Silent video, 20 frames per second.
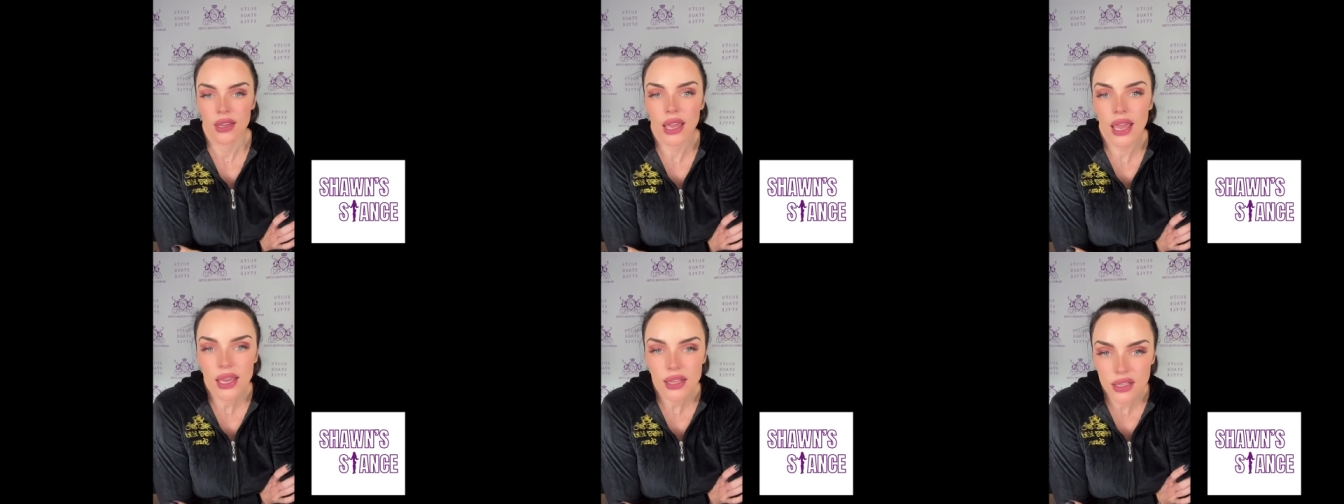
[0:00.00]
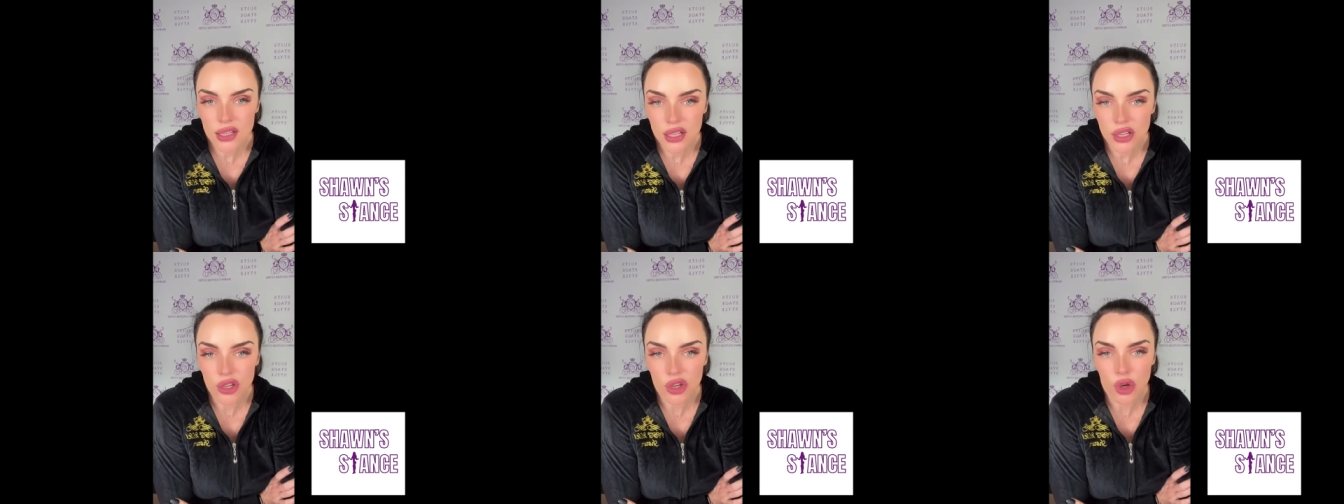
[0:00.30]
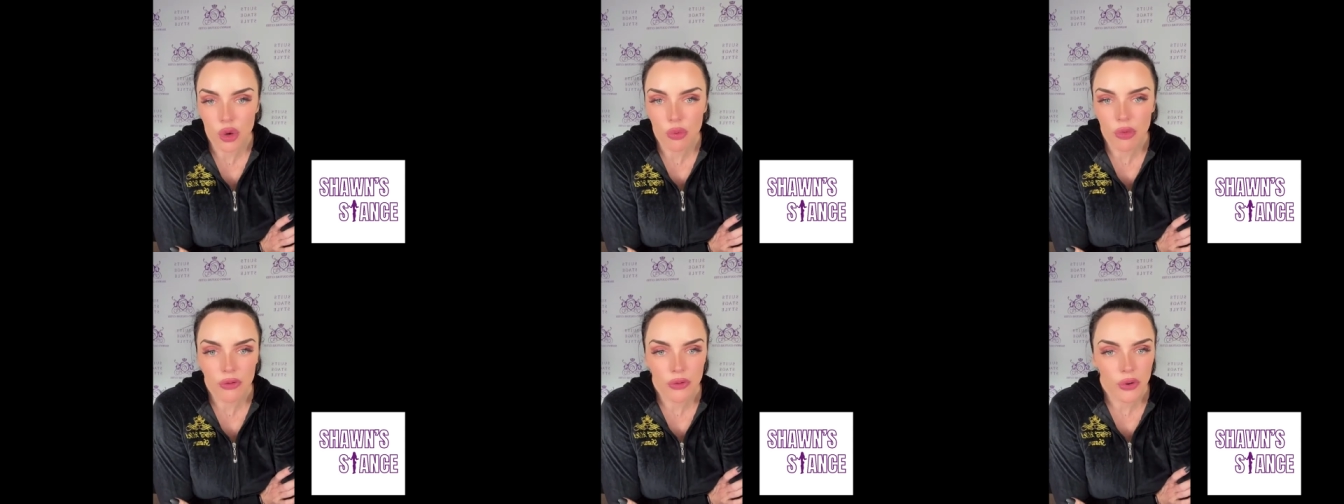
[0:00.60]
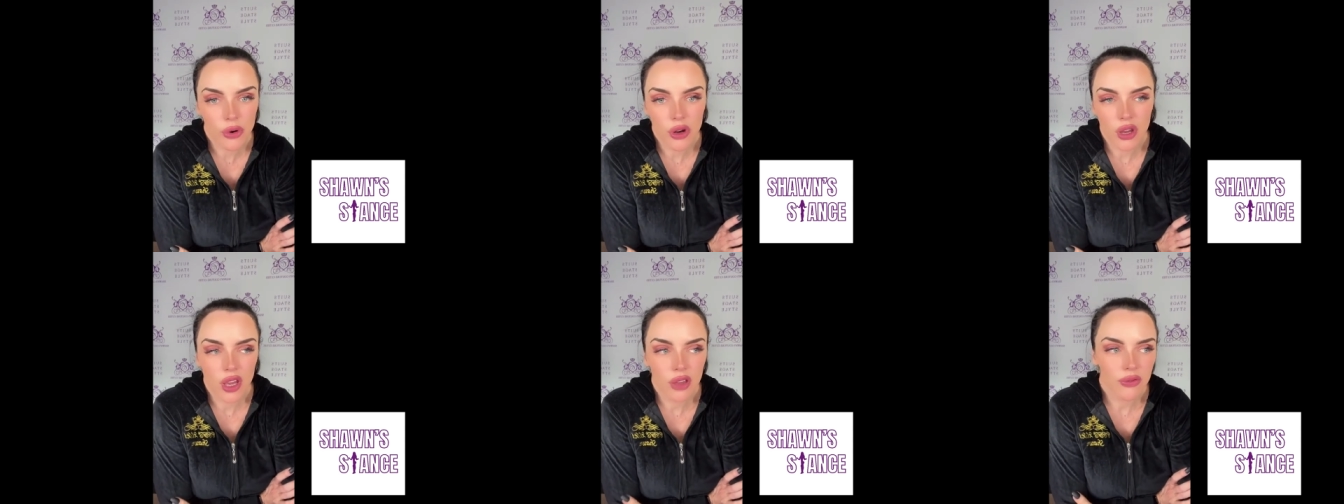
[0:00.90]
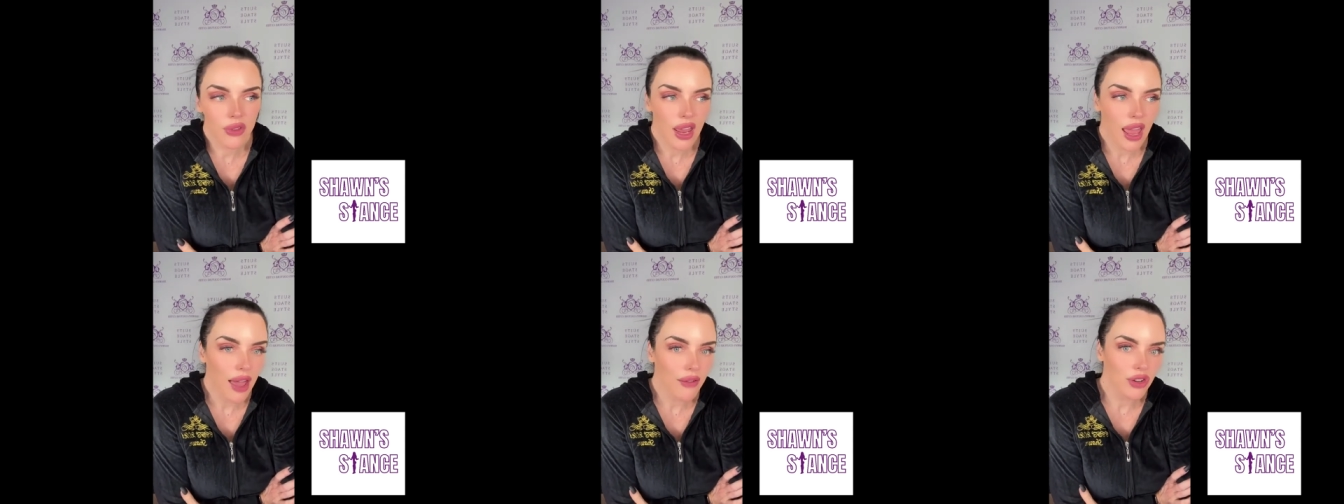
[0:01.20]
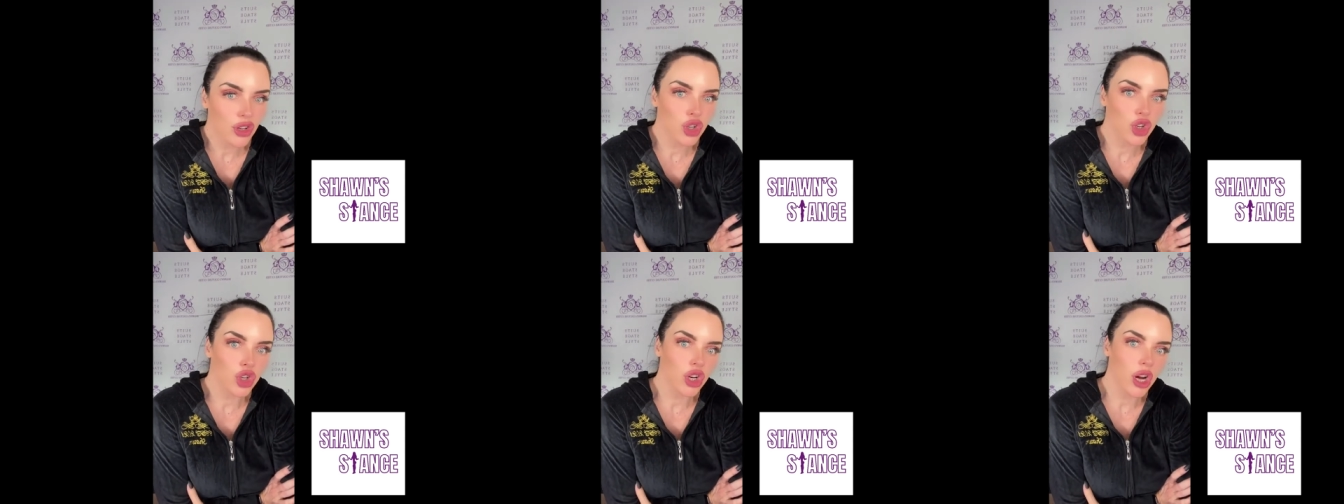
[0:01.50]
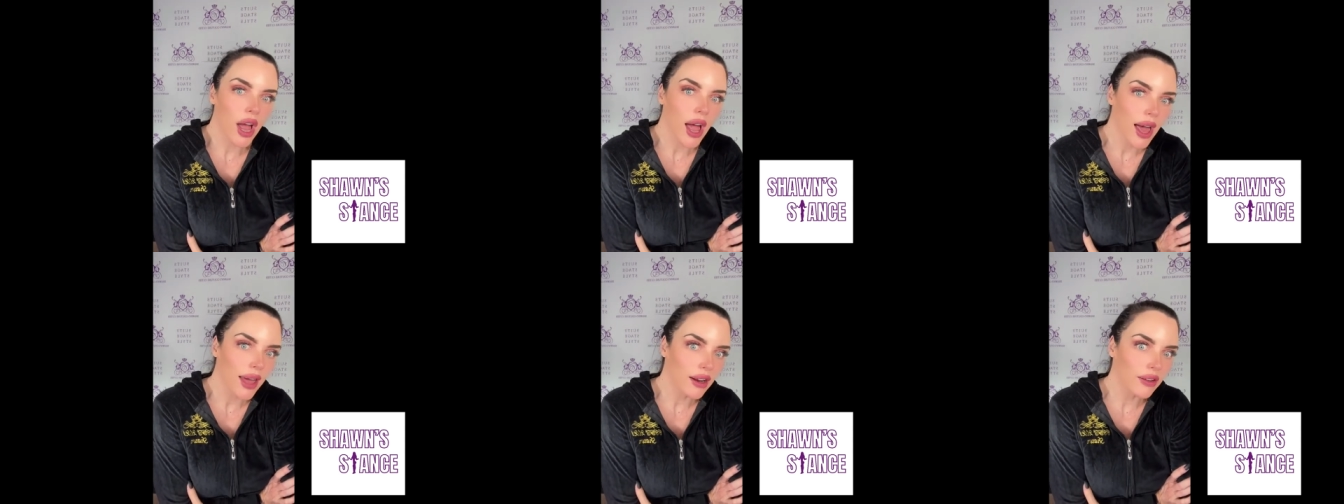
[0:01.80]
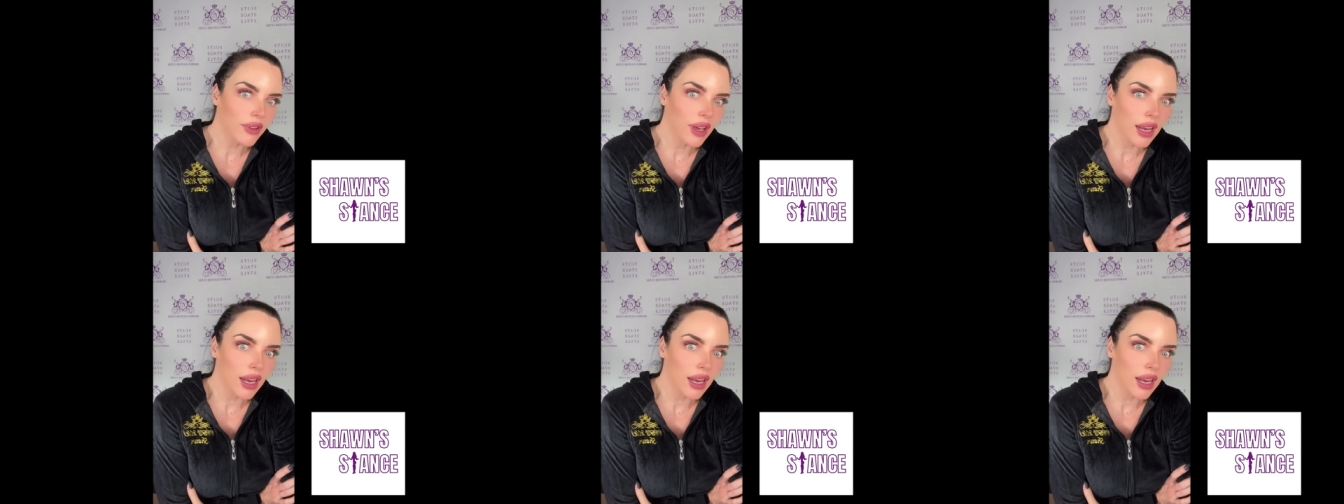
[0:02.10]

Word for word: get to you before you even have a shot